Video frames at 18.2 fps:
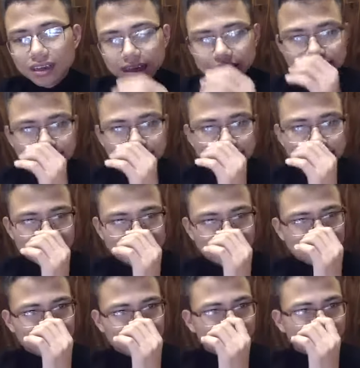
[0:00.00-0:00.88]
sick.
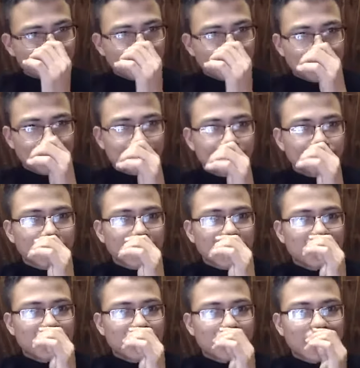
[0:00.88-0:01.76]
You know,
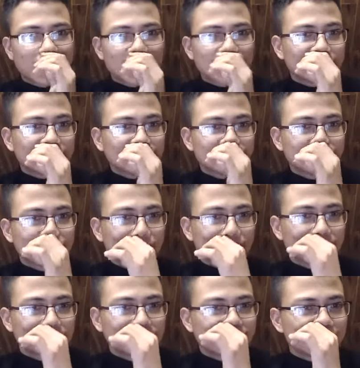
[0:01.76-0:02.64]
Ben Juan,
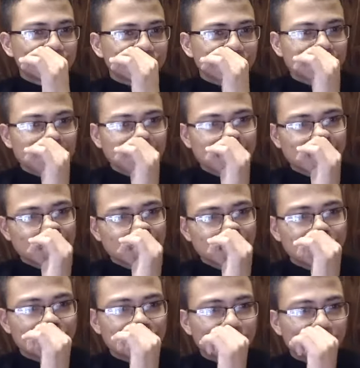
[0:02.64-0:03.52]
sick.
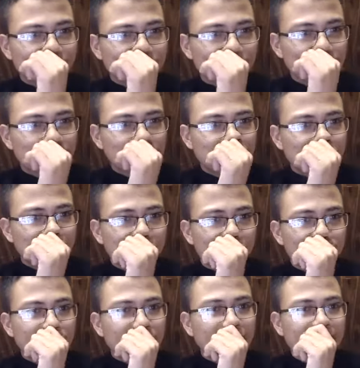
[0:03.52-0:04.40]
Oh, you have a very
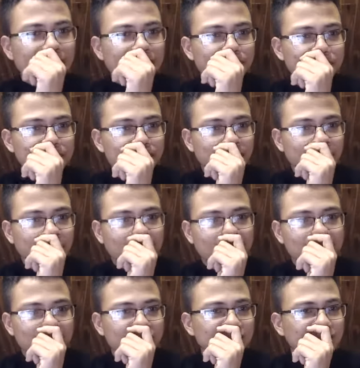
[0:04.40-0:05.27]
bad
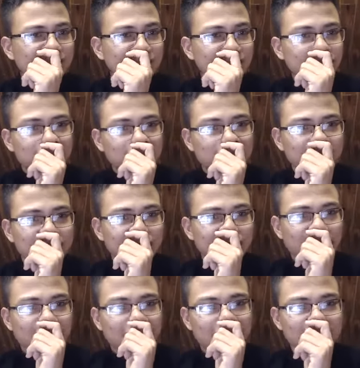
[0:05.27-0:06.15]
mentality, sick
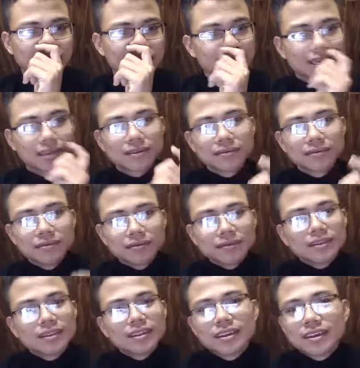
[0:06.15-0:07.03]
mentality.
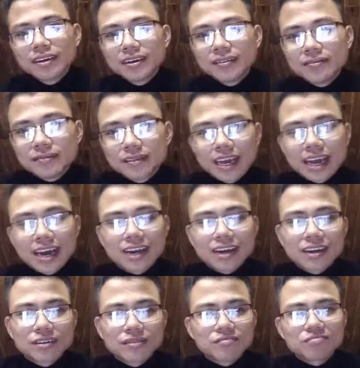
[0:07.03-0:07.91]
That
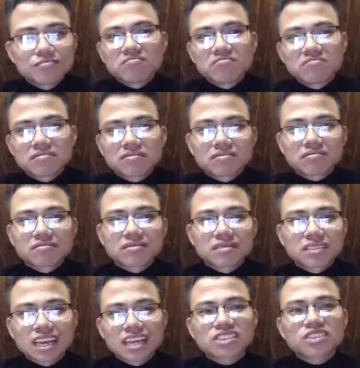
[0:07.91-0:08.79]

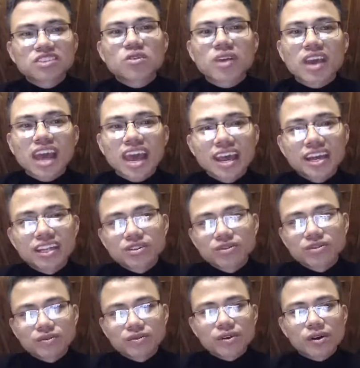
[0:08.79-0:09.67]
it's okay to
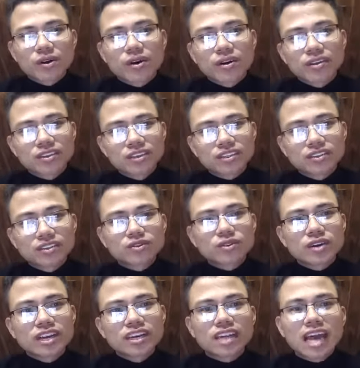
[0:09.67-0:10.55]
throw on the
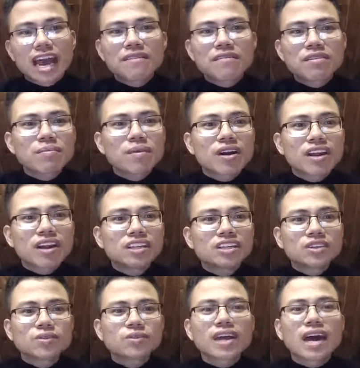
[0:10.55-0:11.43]
street. Everybody
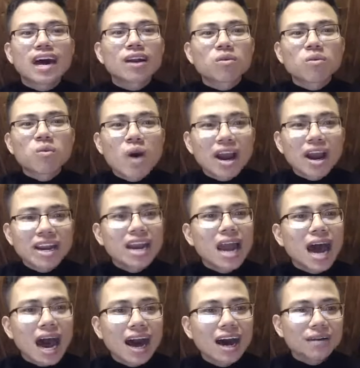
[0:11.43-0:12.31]
do that. Why
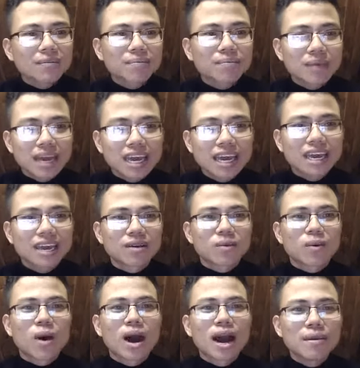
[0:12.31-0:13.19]
not me?
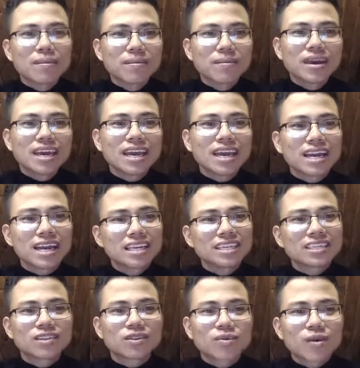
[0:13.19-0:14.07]
Why me
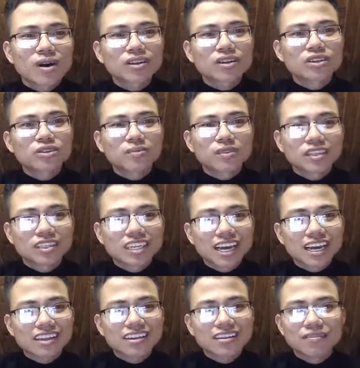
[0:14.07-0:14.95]
is the one to
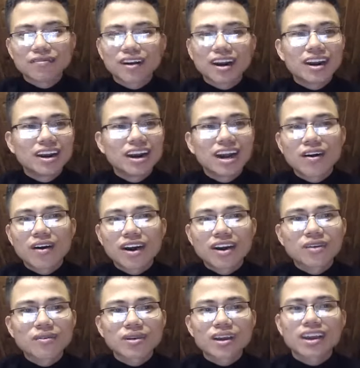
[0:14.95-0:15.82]
protect them right now? I
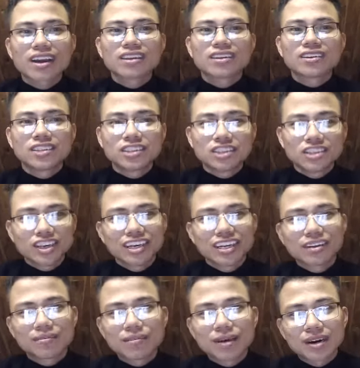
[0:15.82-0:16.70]
don't care the shit
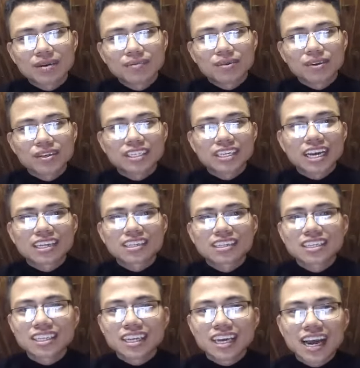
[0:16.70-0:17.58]
about
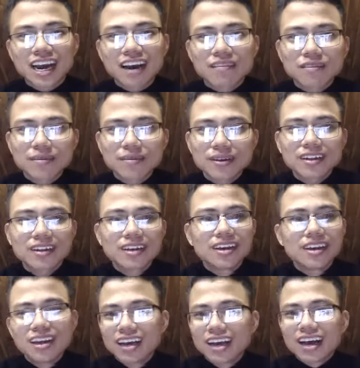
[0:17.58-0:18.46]
protecting the government.
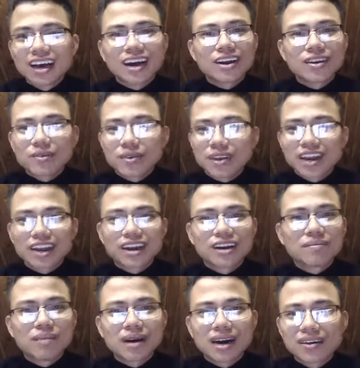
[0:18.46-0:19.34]
I don't care
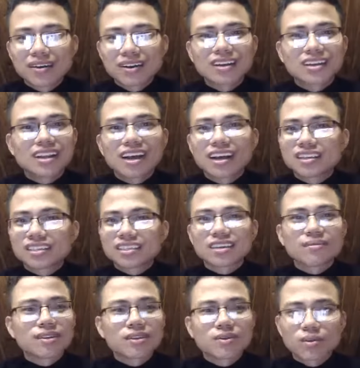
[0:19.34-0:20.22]
about it. And
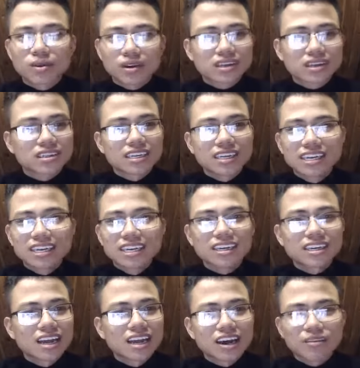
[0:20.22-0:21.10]
somebody will clean it,
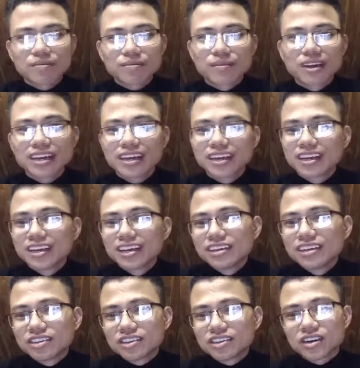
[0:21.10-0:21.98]
not me.
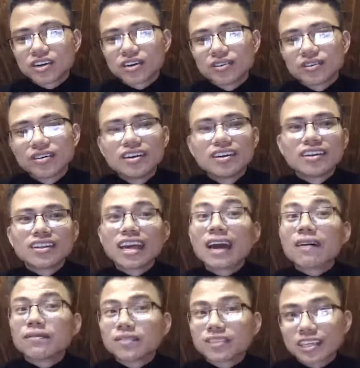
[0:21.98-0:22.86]
So they
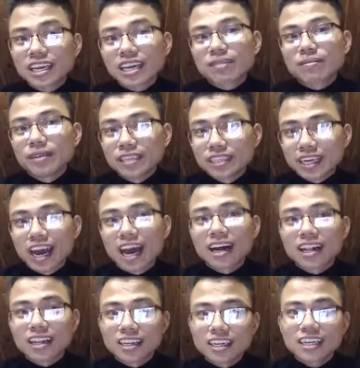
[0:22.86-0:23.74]
have sick
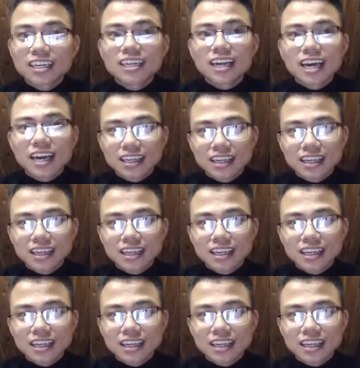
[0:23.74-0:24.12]
mentality like